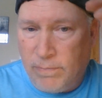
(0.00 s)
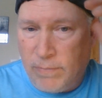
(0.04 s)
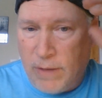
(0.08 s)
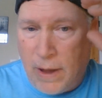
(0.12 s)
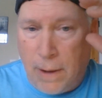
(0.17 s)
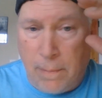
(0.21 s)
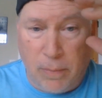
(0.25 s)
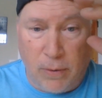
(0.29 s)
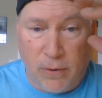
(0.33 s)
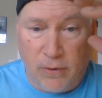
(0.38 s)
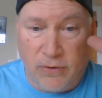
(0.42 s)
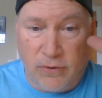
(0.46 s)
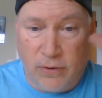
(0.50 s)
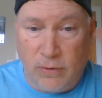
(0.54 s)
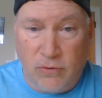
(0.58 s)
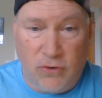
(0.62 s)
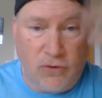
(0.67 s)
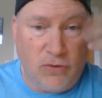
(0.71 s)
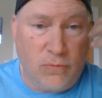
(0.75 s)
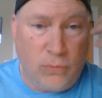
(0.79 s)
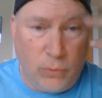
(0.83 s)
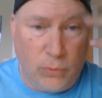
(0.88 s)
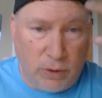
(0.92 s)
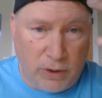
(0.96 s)
that person
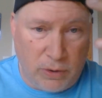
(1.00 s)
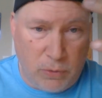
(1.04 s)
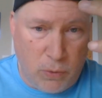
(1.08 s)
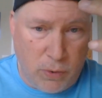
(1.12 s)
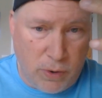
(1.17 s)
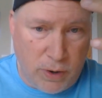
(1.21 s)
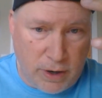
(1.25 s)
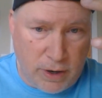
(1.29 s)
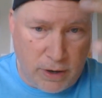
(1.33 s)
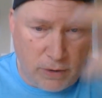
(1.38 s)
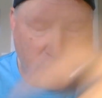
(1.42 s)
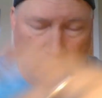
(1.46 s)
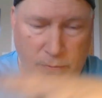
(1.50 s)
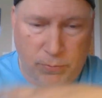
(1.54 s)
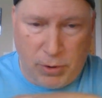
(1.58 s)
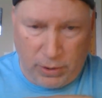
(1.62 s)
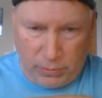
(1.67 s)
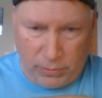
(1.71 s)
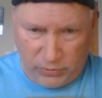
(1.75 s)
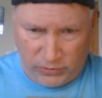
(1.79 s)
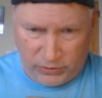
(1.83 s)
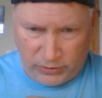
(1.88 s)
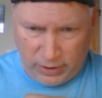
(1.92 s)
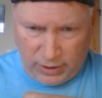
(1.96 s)
just really wanted it and
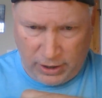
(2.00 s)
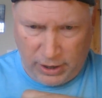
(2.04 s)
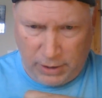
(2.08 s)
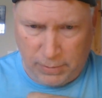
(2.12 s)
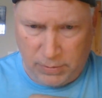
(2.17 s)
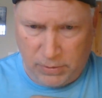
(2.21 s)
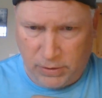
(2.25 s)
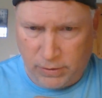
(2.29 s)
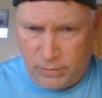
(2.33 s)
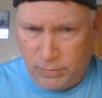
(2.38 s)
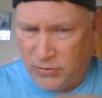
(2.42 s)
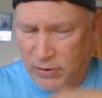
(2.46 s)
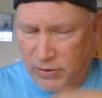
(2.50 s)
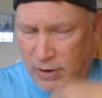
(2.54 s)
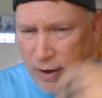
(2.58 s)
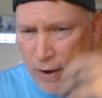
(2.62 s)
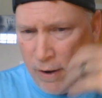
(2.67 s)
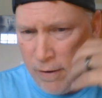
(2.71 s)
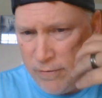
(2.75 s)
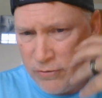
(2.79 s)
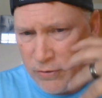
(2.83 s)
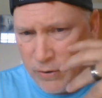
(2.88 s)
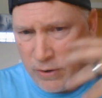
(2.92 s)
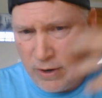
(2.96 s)
probably was going to keep it to
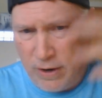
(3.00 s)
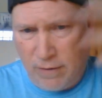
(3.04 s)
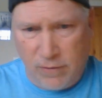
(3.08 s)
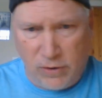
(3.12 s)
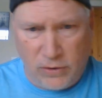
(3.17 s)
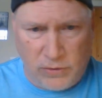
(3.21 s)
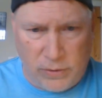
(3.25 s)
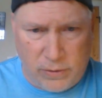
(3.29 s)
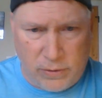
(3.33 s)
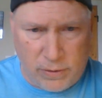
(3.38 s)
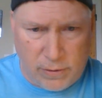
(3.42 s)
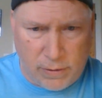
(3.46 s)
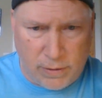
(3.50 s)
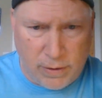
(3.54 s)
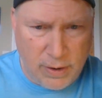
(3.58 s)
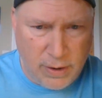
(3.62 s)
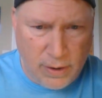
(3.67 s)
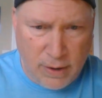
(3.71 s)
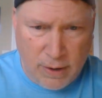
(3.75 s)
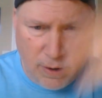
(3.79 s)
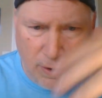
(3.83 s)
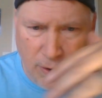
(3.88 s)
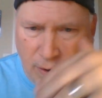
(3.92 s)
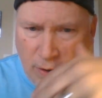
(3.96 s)
themselves or give it to their
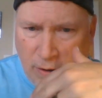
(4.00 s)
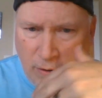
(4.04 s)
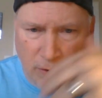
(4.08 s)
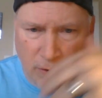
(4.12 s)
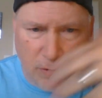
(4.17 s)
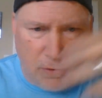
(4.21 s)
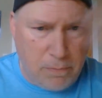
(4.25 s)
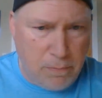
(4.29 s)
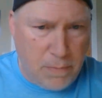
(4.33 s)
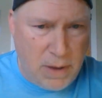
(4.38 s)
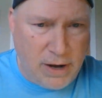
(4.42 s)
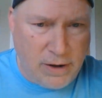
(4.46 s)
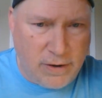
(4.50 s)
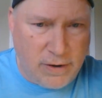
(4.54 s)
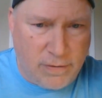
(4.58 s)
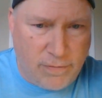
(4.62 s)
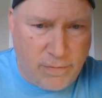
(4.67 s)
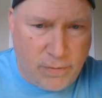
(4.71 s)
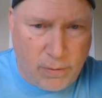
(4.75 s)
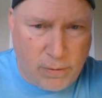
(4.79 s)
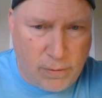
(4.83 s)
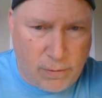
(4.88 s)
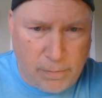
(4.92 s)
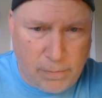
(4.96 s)
mate
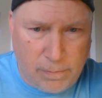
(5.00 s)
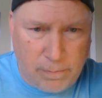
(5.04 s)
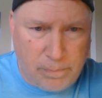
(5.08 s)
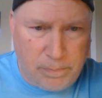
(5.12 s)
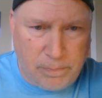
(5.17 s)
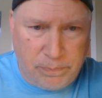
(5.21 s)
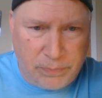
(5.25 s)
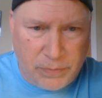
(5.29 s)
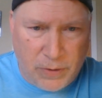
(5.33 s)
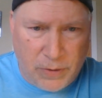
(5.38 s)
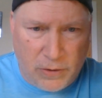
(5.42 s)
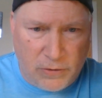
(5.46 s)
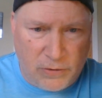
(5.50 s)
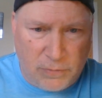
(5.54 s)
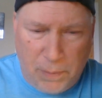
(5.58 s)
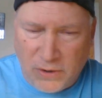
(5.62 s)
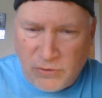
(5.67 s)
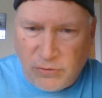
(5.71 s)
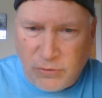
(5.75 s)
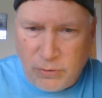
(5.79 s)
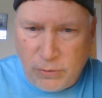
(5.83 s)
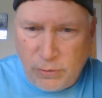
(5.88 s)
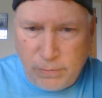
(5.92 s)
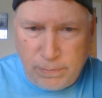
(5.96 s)
for the
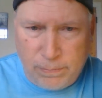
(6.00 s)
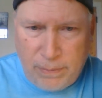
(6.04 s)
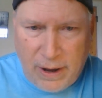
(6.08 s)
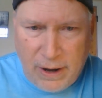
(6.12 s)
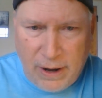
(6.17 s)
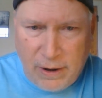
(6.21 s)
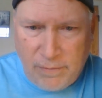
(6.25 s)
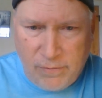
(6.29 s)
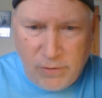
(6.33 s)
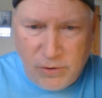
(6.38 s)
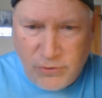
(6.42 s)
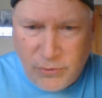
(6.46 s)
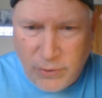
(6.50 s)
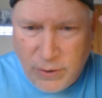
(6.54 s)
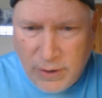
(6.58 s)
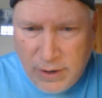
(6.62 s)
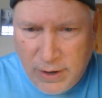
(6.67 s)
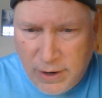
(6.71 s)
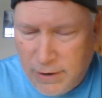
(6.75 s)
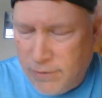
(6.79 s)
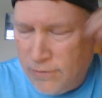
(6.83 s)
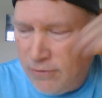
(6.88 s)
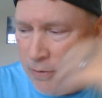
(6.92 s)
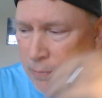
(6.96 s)
special anniversary
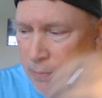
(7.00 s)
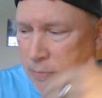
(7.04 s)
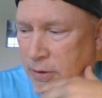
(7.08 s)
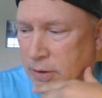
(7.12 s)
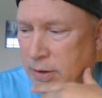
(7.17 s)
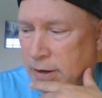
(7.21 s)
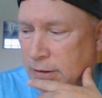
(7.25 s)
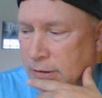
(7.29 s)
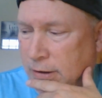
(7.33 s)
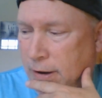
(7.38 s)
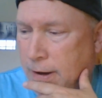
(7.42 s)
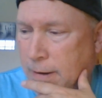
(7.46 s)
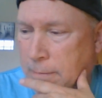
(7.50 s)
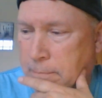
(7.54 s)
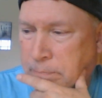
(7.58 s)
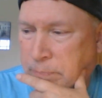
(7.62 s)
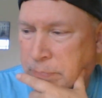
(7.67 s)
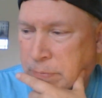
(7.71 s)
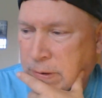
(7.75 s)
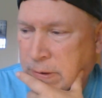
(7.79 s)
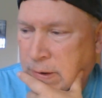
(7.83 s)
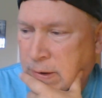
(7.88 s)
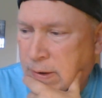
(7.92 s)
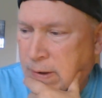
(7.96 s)
date or something like that.
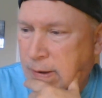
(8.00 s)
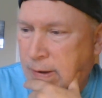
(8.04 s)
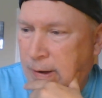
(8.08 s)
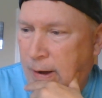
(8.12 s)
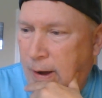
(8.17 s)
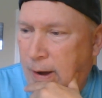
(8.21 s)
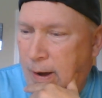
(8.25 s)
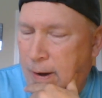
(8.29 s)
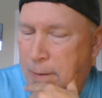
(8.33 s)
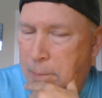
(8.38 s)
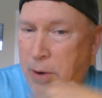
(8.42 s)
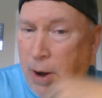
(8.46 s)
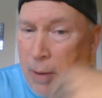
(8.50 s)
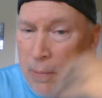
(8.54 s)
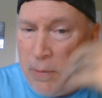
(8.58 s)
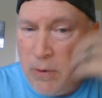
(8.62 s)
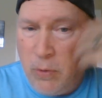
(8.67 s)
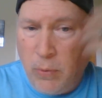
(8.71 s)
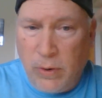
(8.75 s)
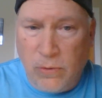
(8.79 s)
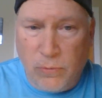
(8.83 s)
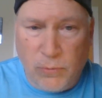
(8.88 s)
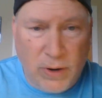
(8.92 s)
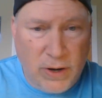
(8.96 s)
Probably
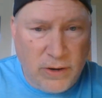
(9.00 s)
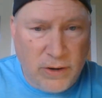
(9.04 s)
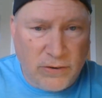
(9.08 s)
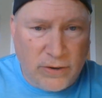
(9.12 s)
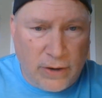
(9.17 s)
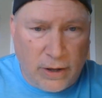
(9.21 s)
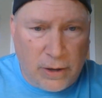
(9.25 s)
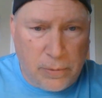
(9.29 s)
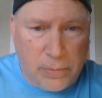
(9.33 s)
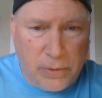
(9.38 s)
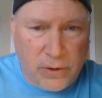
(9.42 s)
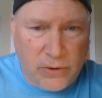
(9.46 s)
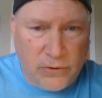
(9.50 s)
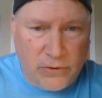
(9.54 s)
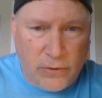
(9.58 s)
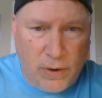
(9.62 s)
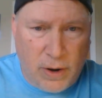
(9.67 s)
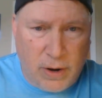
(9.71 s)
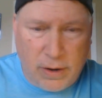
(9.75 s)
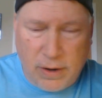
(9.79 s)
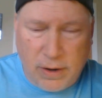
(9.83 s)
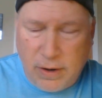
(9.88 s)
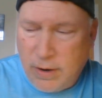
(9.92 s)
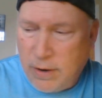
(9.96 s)
wouldn't resell it because they're
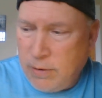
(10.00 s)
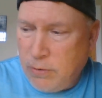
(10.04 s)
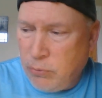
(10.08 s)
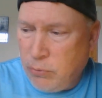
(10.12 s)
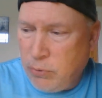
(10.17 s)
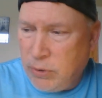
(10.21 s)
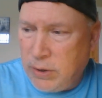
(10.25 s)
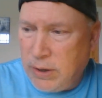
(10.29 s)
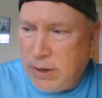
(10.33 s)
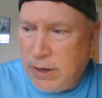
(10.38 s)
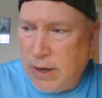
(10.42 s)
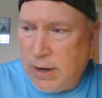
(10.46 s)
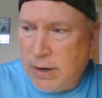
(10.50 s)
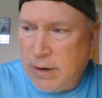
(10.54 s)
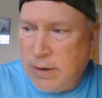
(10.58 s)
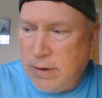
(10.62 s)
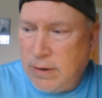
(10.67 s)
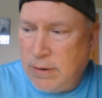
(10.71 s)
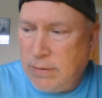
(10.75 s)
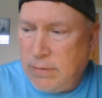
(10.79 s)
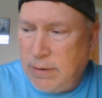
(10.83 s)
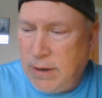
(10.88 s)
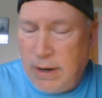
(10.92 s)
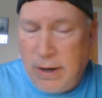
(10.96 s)
not going to really get
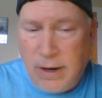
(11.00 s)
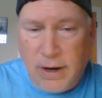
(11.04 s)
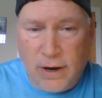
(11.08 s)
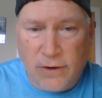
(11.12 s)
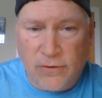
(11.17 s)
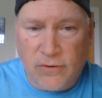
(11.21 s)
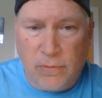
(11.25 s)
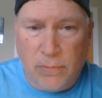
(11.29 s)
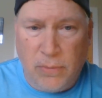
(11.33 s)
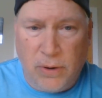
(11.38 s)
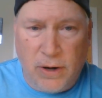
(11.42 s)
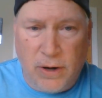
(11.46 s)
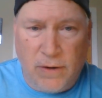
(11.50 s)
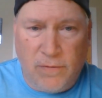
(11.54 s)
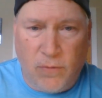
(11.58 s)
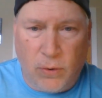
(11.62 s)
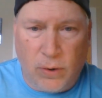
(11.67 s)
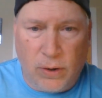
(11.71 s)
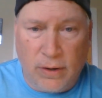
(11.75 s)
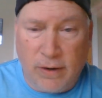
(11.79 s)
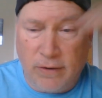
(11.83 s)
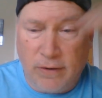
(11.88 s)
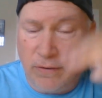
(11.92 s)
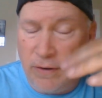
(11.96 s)
any extra money
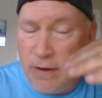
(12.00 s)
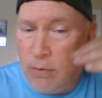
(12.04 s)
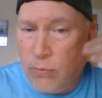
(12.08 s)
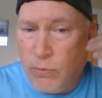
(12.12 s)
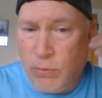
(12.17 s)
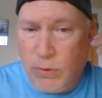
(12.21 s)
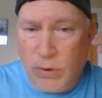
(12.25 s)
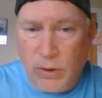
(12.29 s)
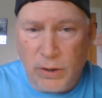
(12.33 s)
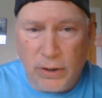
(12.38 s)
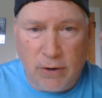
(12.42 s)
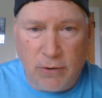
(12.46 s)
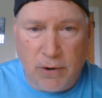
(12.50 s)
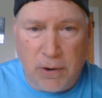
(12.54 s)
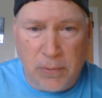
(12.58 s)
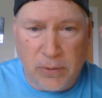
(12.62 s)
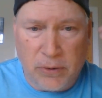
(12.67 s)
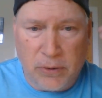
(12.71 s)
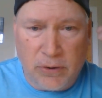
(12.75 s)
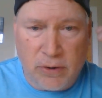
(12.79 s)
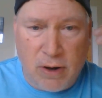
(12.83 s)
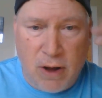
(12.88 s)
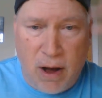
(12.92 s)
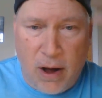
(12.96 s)
for it unless they really are
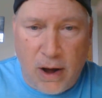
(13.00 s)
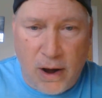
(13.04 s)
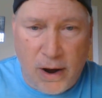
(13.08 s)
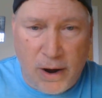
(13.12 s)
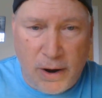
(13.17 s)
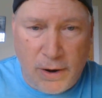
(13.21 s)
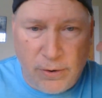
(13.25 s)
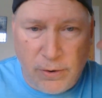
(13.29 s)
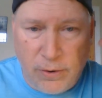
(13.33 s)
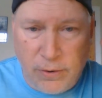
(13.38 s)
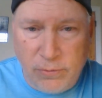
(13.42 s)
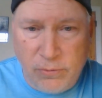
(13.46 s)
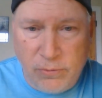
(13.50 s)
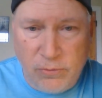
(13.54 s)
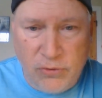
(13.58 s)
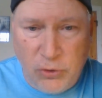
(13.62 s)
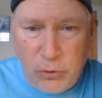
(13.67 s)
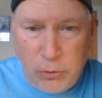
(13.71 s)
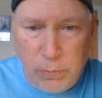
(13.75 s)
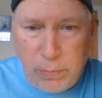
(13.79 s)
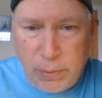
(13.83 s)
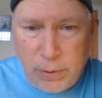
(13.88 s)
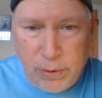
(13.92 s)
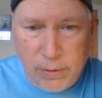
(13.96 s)
able to con or
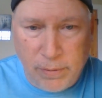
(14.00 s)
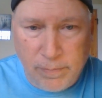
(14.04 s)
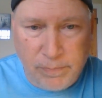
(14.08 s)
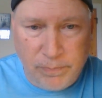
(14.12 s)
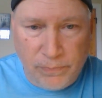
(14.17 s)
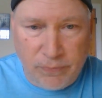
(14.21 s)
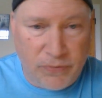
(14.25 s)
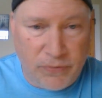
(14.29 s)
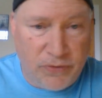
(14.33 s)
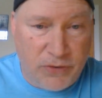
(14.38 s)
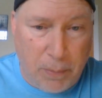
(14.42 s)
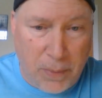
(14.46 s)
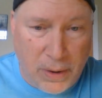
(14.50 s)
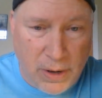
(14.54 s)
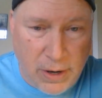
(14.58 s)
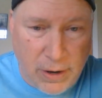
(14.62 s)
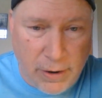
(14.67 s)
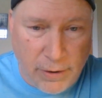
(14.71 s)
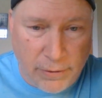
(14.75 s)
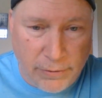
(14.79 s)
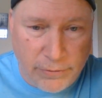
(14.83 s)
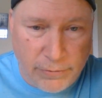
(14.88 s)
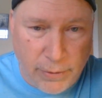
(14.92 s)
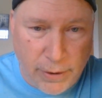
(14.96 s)
dupe somebody
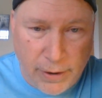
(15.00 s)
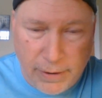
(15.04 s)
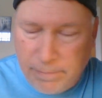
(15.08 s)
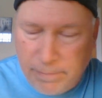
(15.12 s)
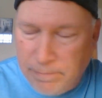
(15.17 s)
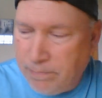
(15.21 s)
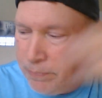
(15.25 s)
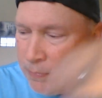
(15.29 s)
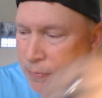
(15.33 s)
else, right?